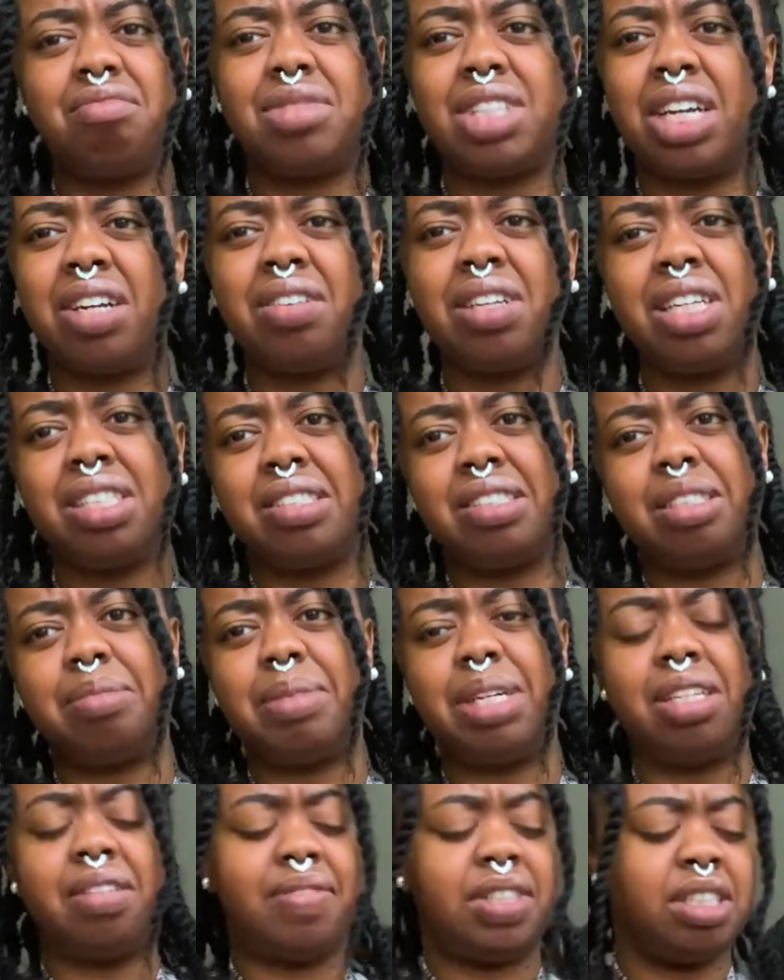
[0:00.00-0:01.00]
don't like the
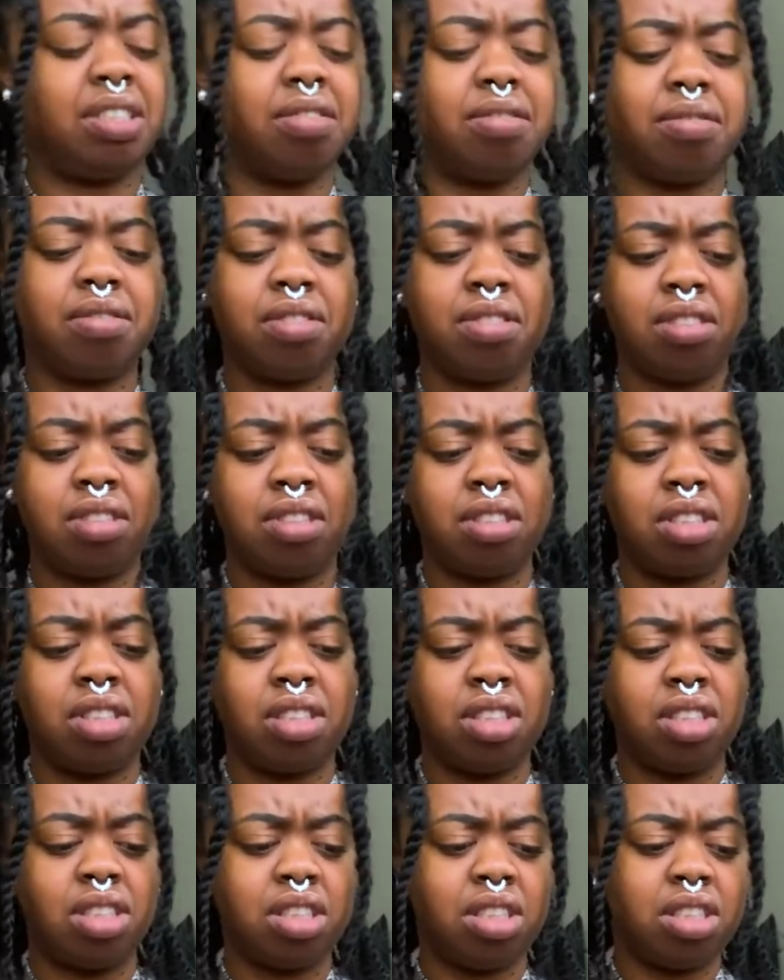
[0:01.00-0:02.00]
smell of it.
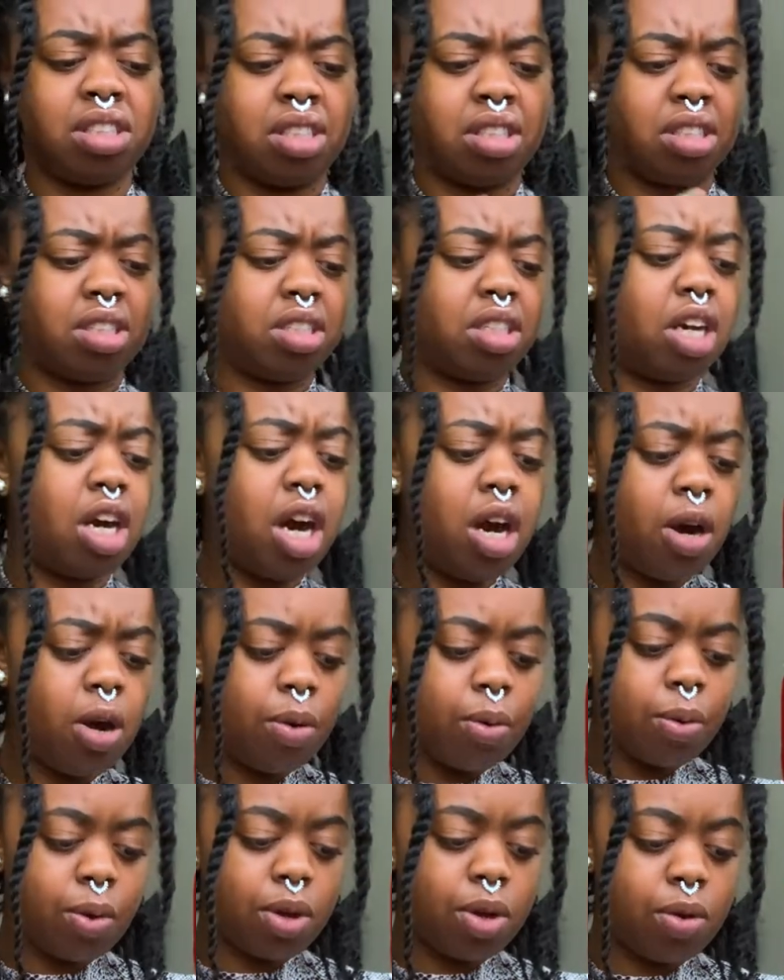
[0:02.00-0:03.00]

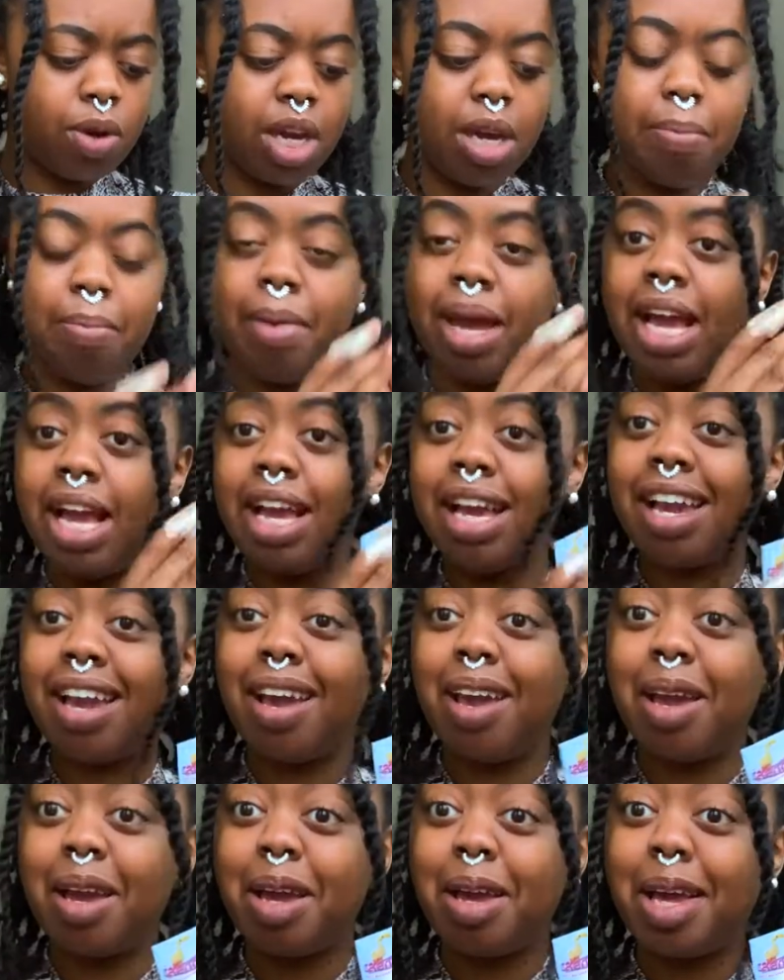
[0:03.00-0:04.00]
Oh, you can make
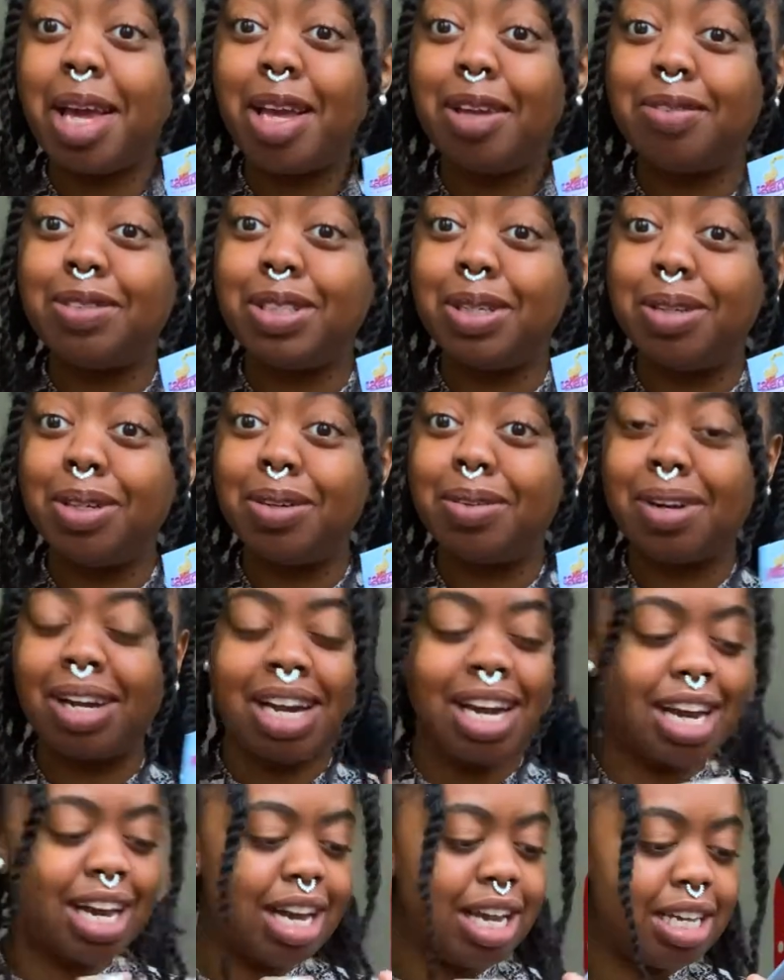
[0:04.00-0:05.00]
it. Gives a little
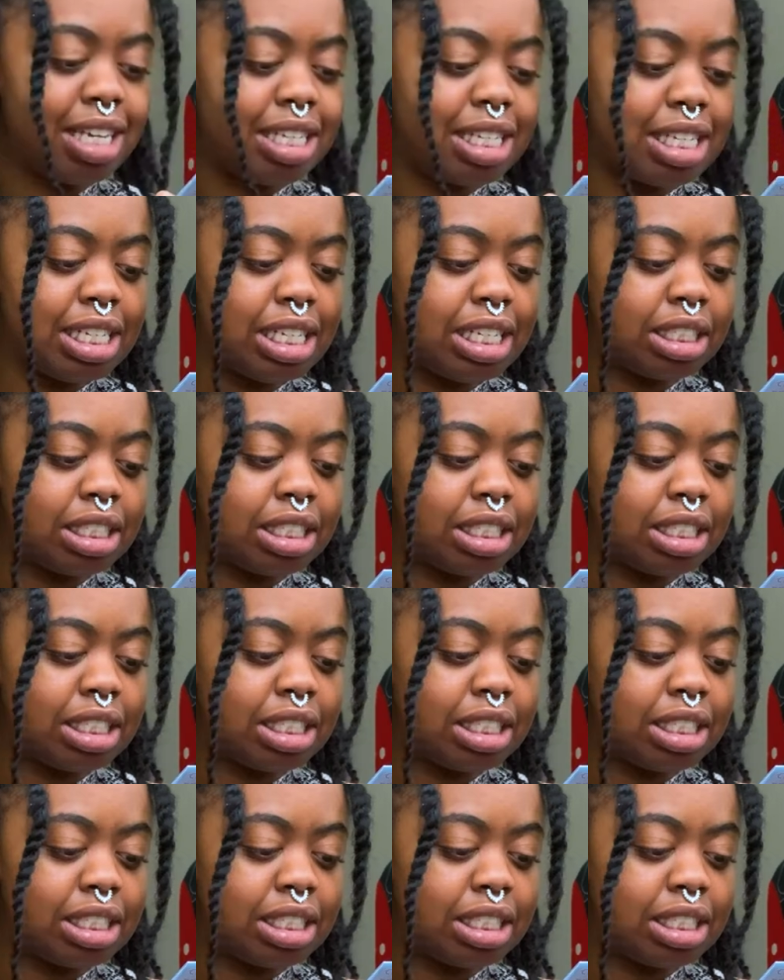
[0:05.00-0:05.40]
guide.